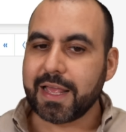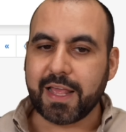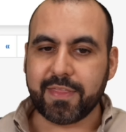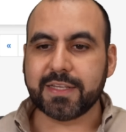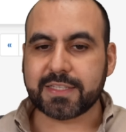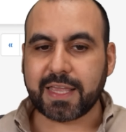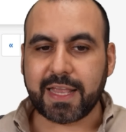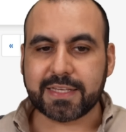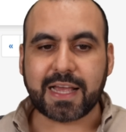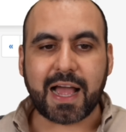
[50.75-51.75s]
And in this
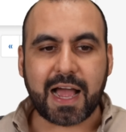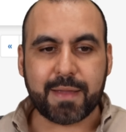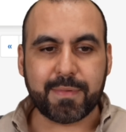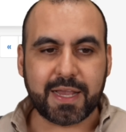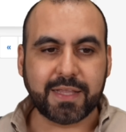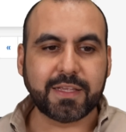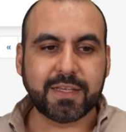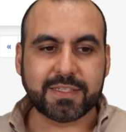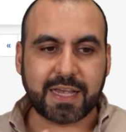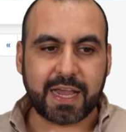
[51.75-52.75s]
case, I'm in the
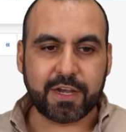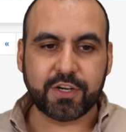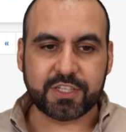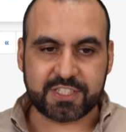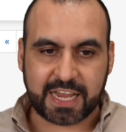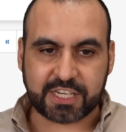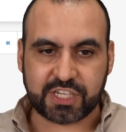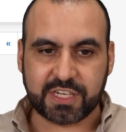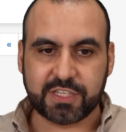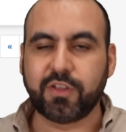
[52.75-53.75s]
designer
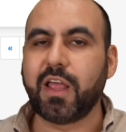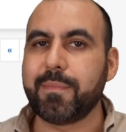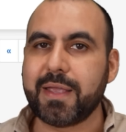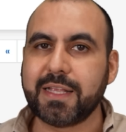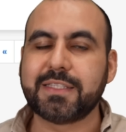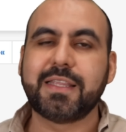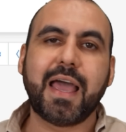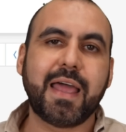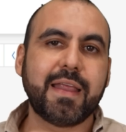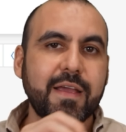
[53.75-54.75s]
section. So that means
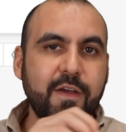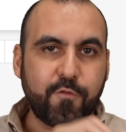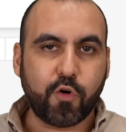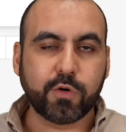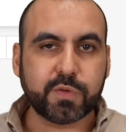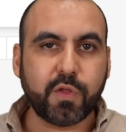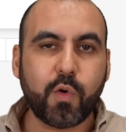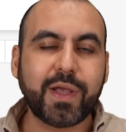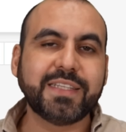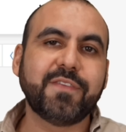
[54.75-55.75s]
that
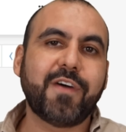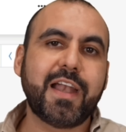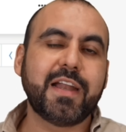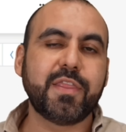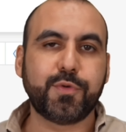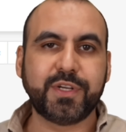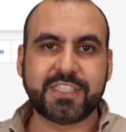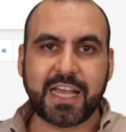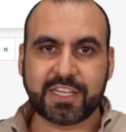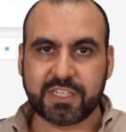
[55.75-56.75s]
FormsFlow is divided in three
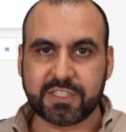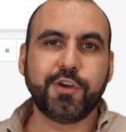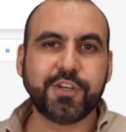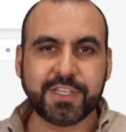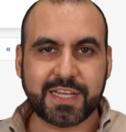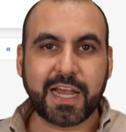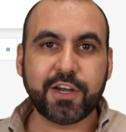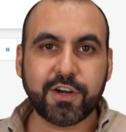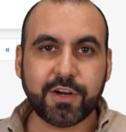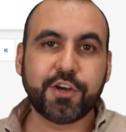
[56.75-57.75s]
sections: your
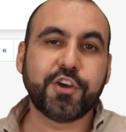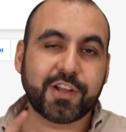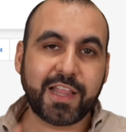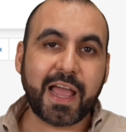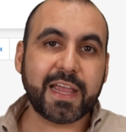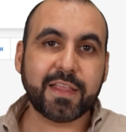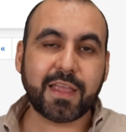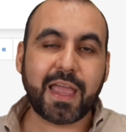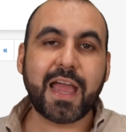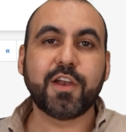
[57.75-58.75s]
designer, your
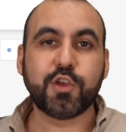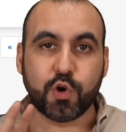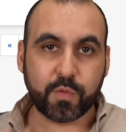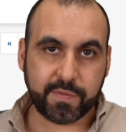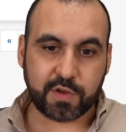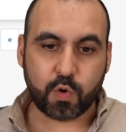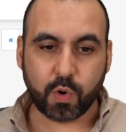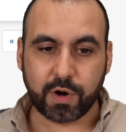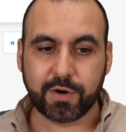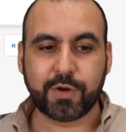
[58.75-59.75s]
client, and your reviewer.